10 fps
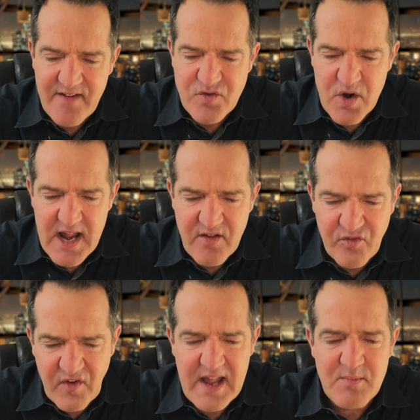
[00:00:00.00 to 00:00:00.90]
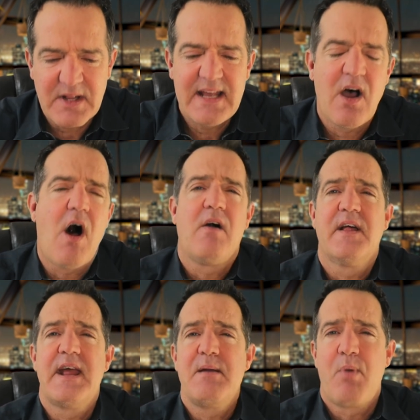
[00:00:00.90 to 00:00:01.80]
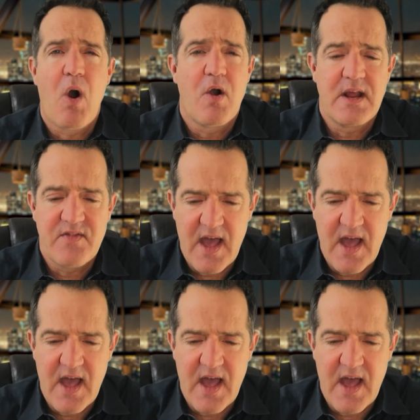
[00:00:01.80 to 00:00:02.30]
after a family holiday party